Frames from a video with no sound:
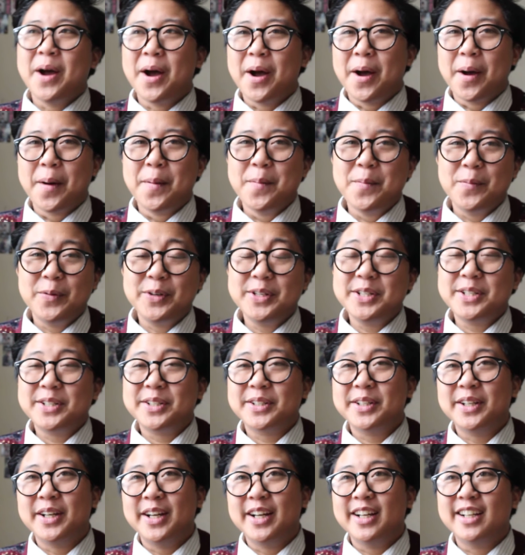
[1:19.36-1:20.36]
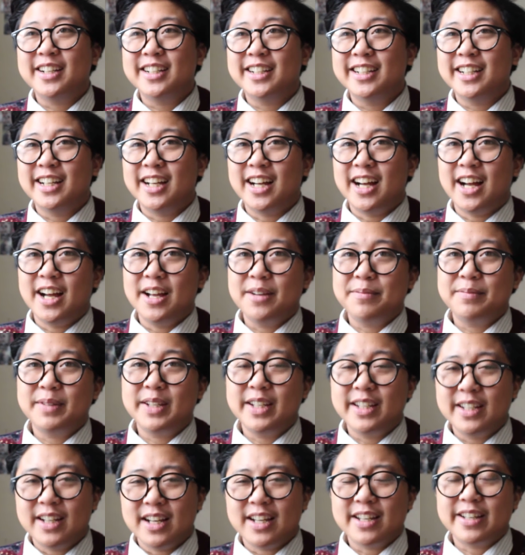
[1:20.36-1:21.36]
um, winter I
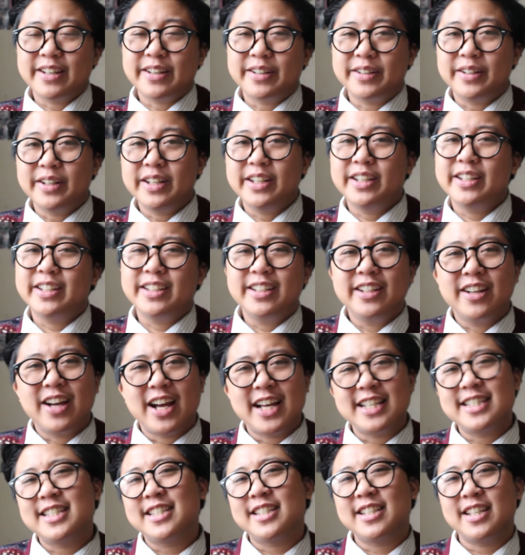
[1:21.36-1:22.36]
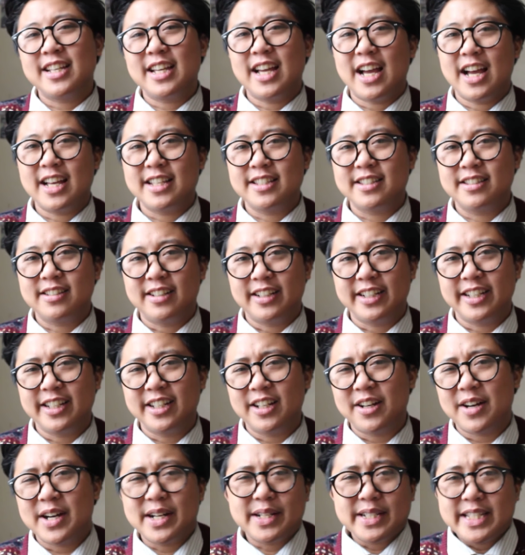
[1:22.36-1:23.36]
mean, it, you know, it has, it has like, you
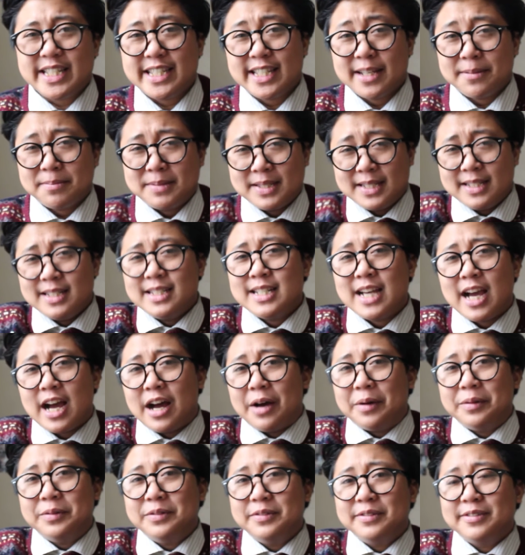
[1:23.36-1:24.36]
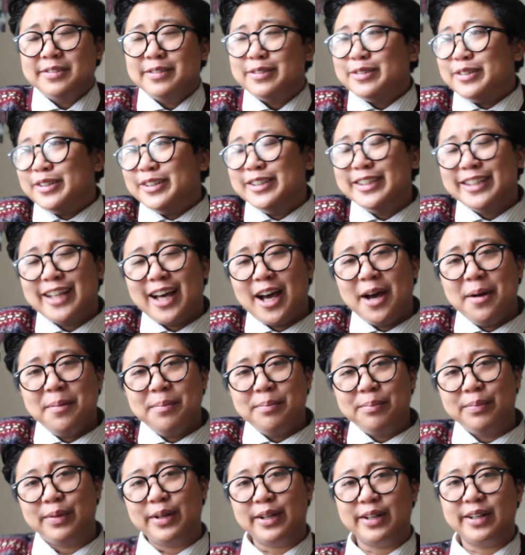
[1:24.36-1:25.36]
know, its ups and downs on
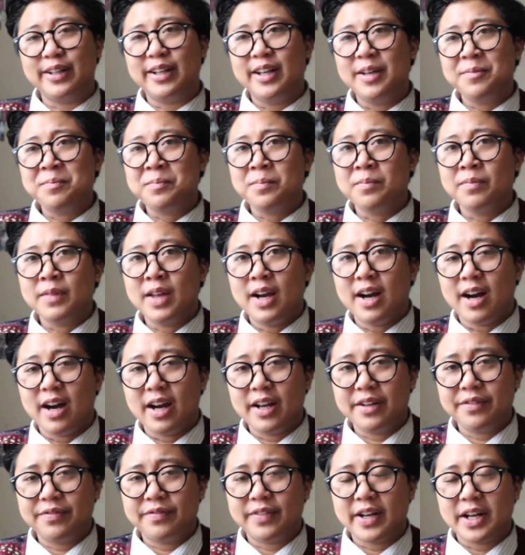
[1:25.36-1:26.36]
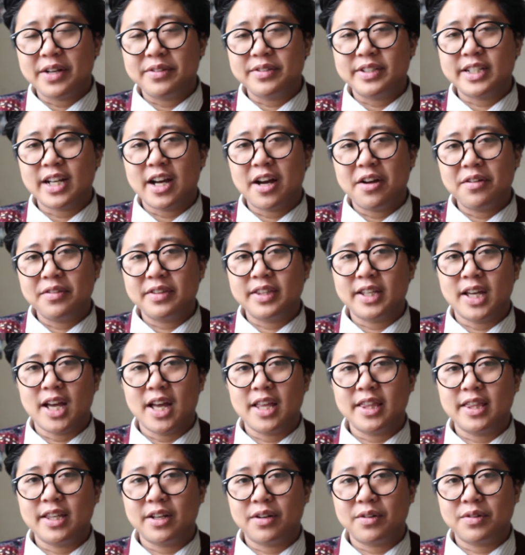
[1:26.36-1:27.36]
that, but I found out
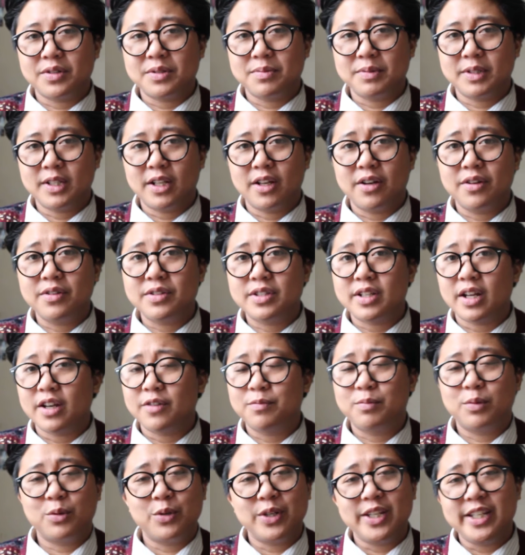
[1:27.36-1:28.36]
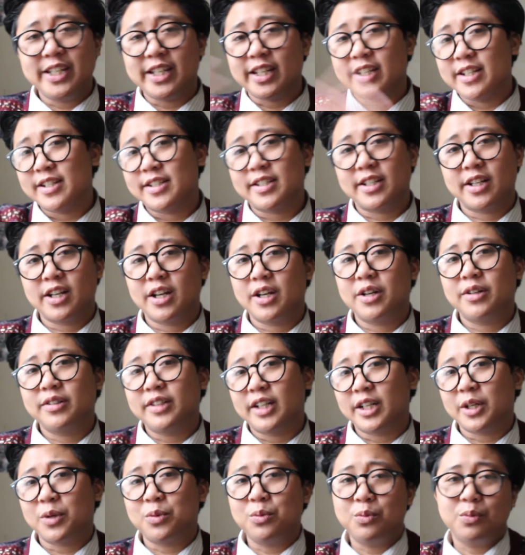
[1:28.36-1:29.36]
that there are some clothes that I bought years ago,
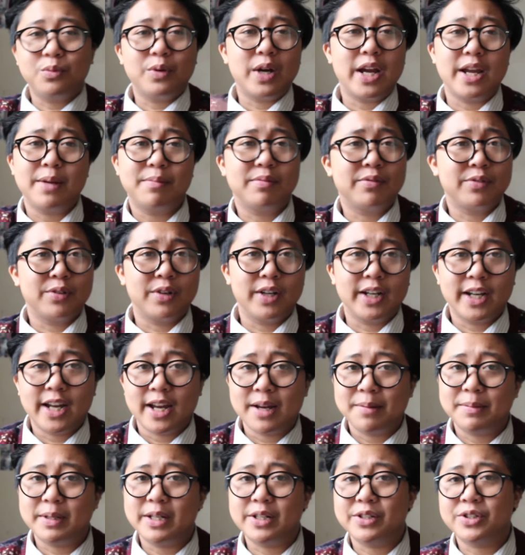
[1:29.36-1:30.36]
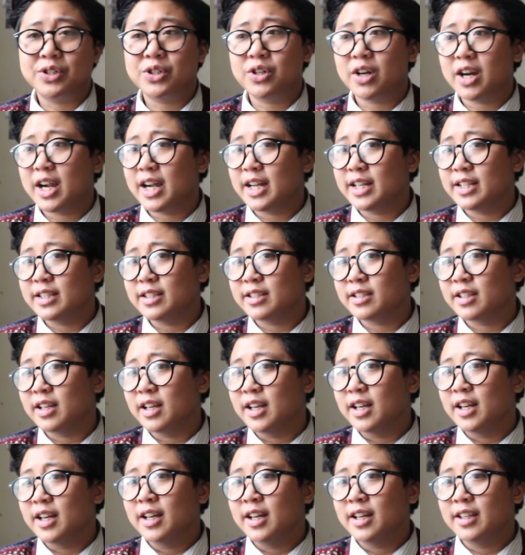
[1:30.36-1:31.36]
like way before I came out as trans,
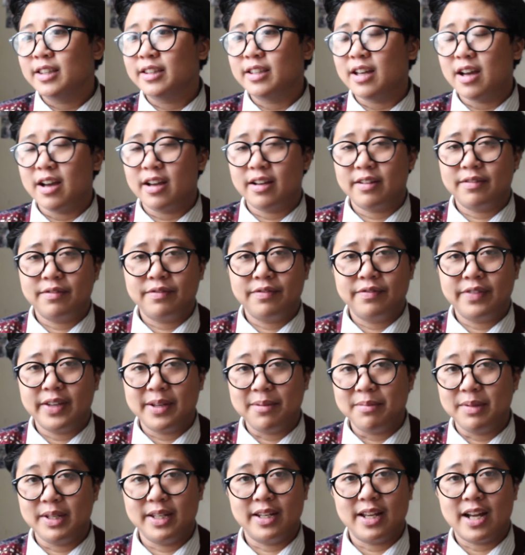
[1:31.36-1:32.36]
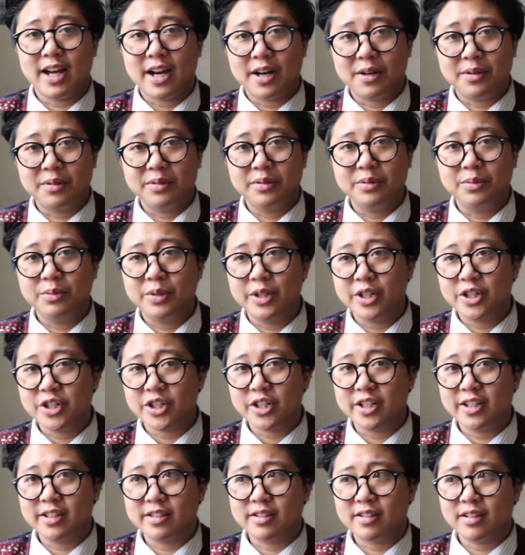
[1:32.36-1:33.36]
that fit me now,
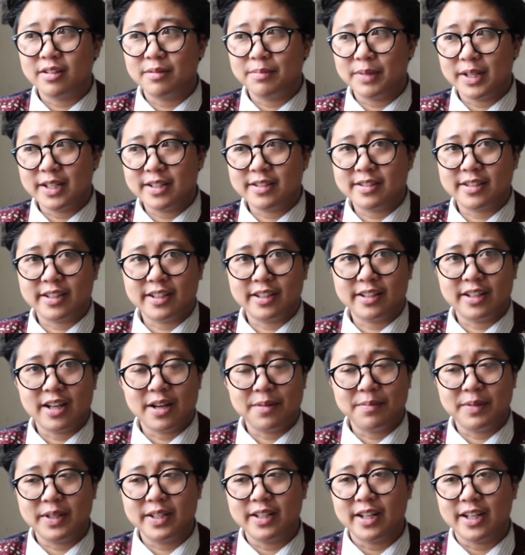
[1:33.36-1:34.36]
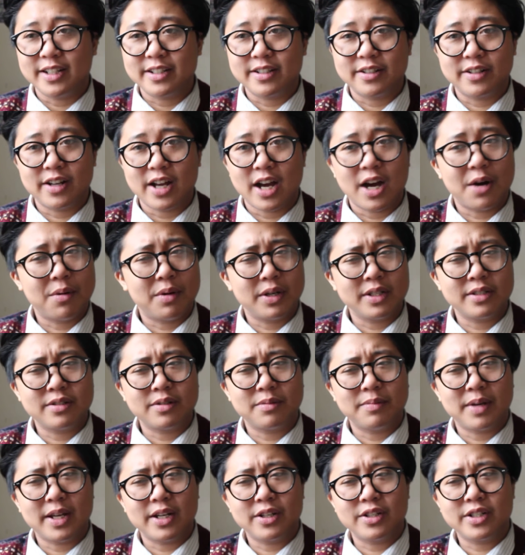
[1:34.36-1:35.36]
which is amazing. I mean, I don't know how I
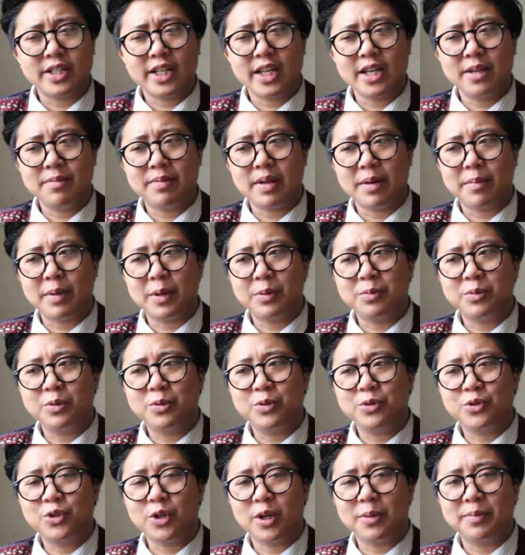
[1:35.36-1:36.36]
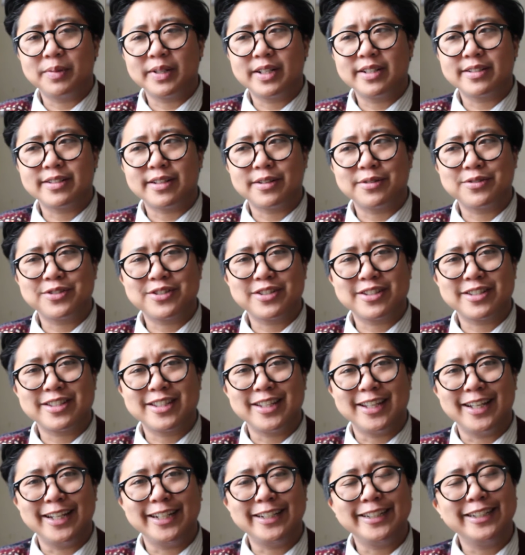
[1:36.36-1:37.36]
still managed to keep that in my wardrobe because I was
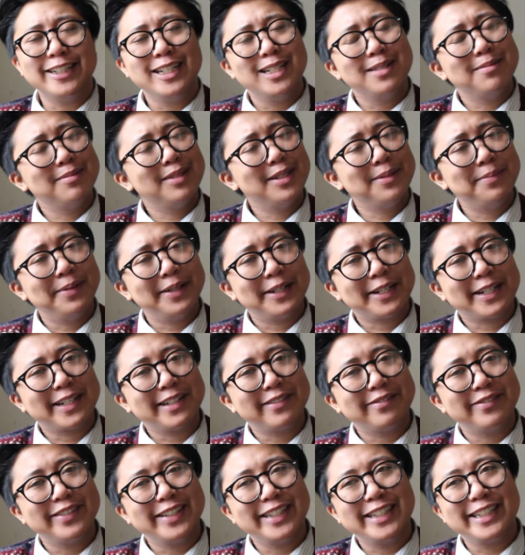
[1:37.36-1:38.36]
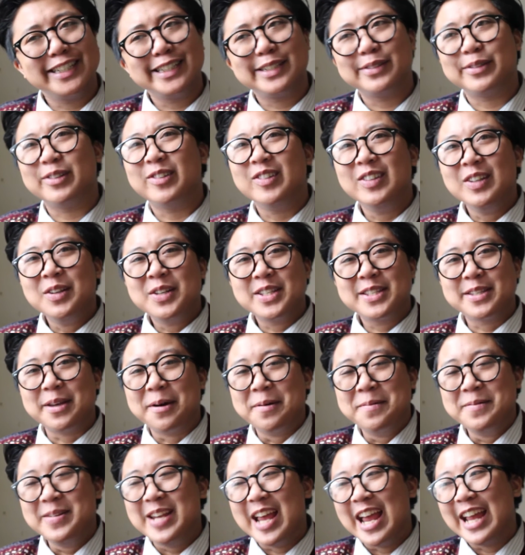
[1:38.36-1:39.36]
just like, maybe I can fit into it
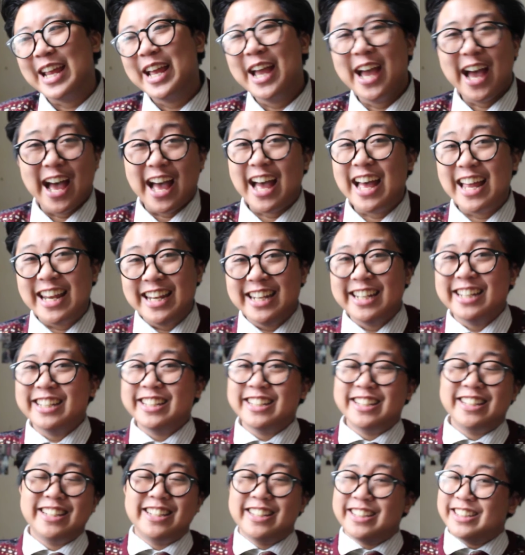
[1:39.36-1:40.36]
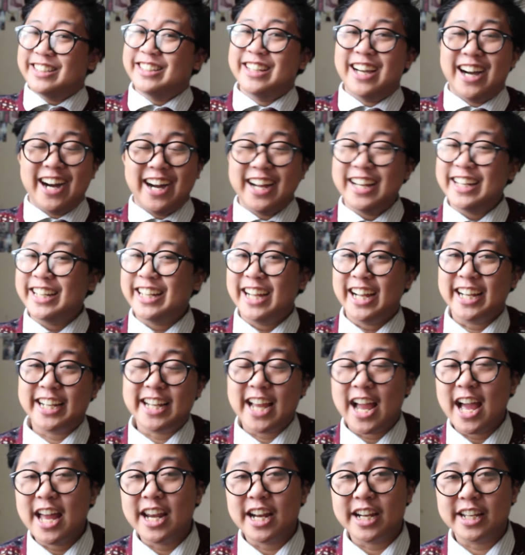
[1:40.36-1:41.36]
someday. And I, I
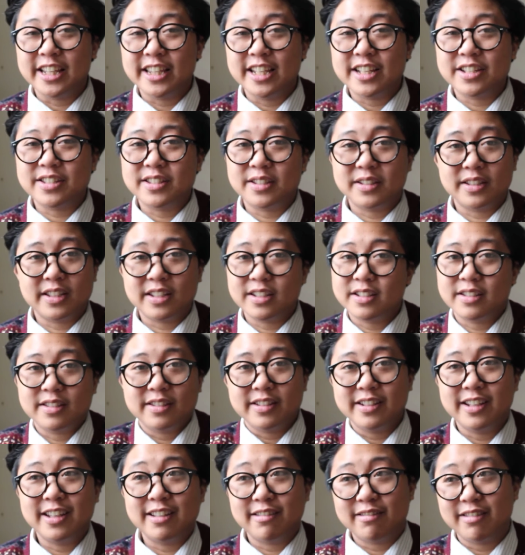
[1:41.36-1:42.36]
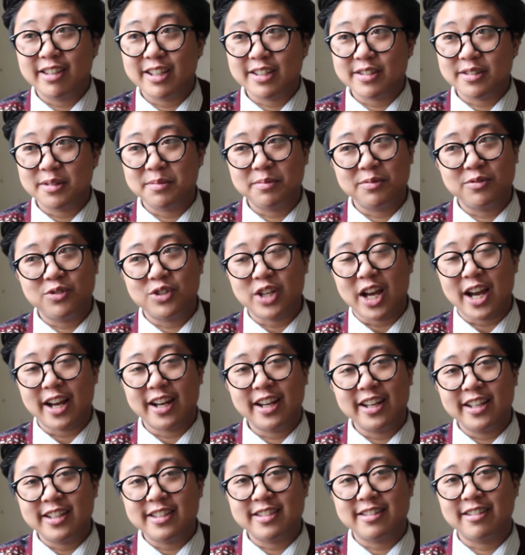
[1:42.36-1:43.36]
can. like there's there's yeah there's some
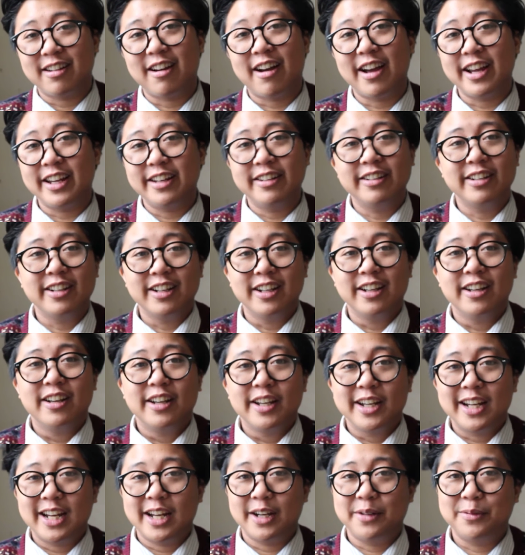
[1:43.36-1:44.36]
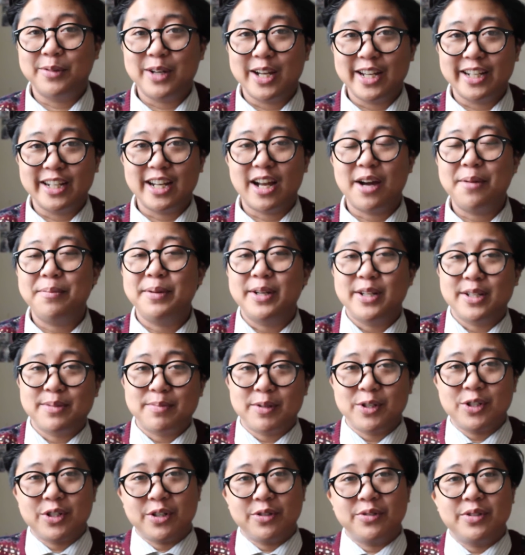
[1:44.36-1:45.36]
jackets that I can wear now because
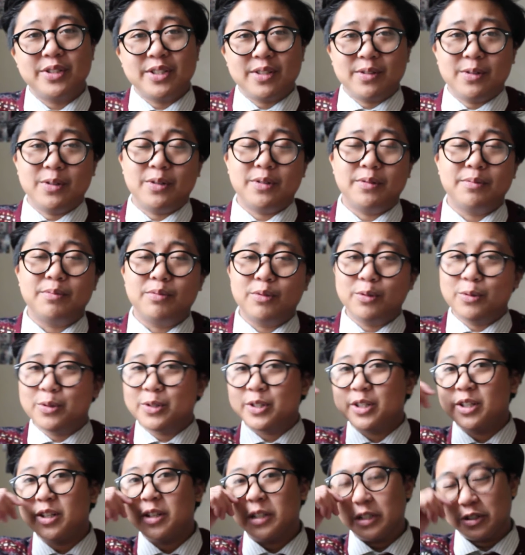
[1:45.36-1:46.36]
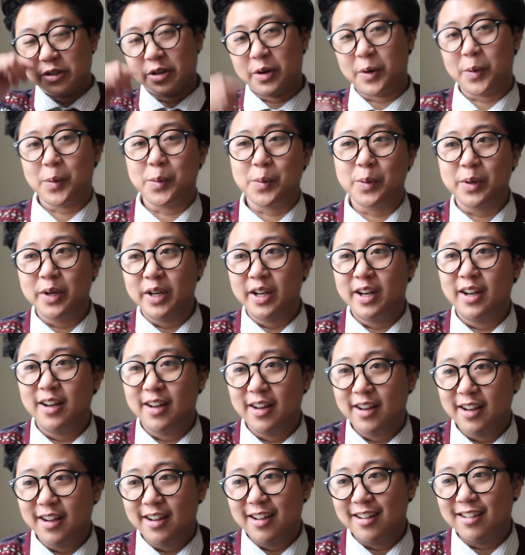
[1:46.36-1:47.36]
my shoulders have gotten broader. So
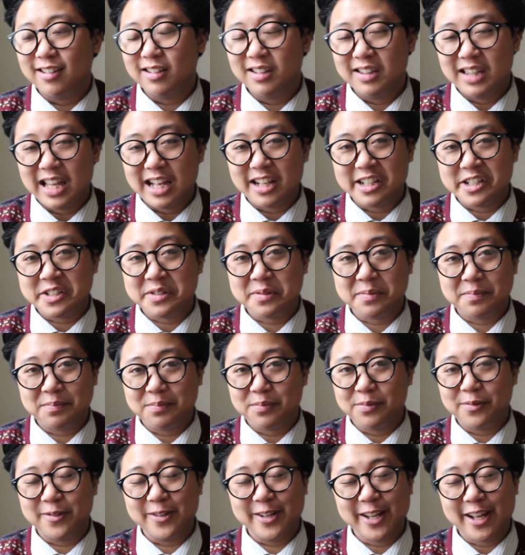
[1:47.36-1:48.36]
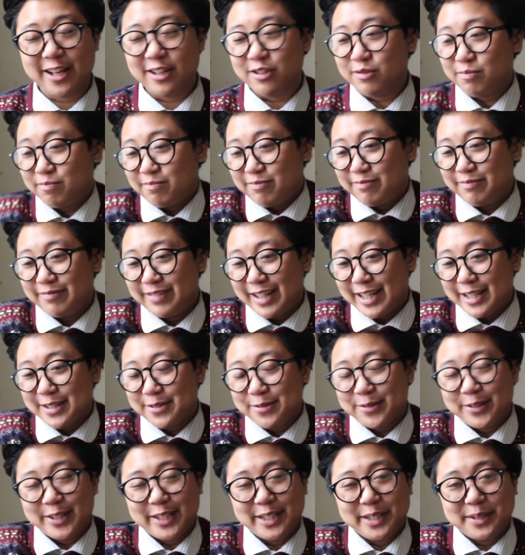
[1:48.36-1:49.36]
that's that's
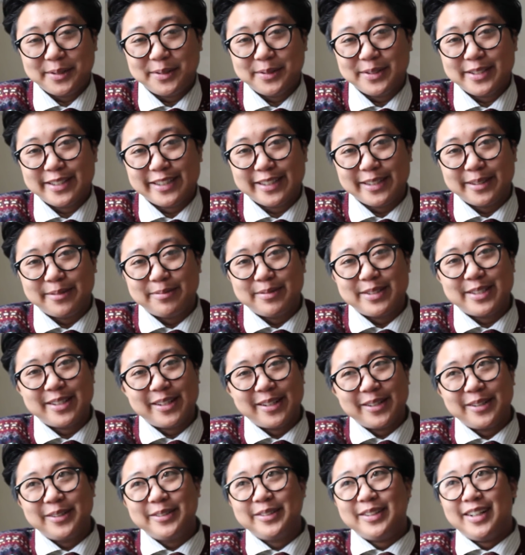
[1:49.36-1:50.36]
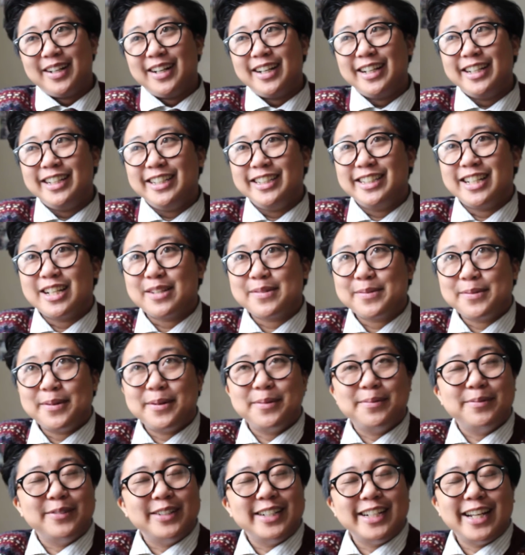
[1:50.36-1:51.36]
that's really awesome. So I that's what
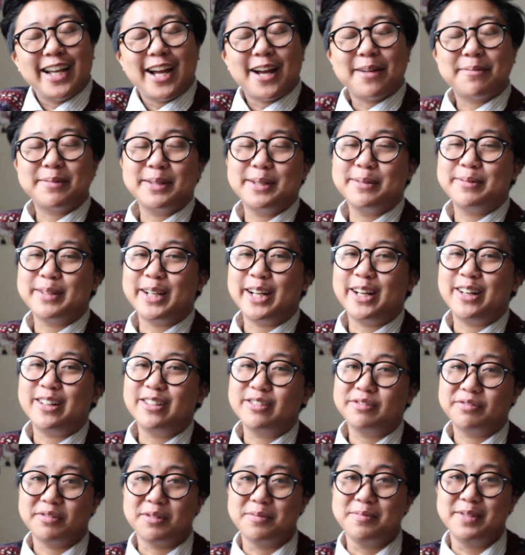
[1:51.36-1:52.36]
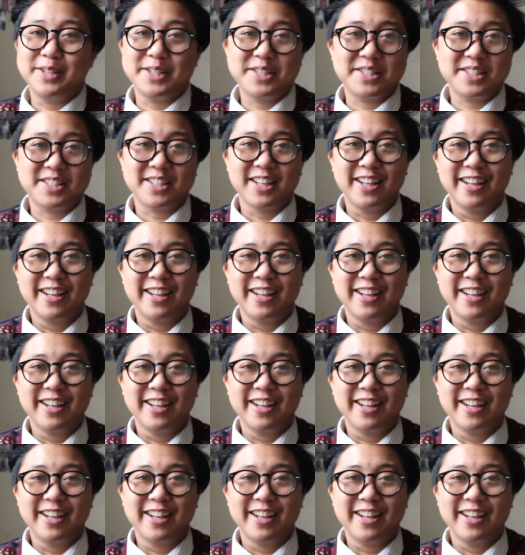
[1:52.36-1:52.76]
I'm really happy about from this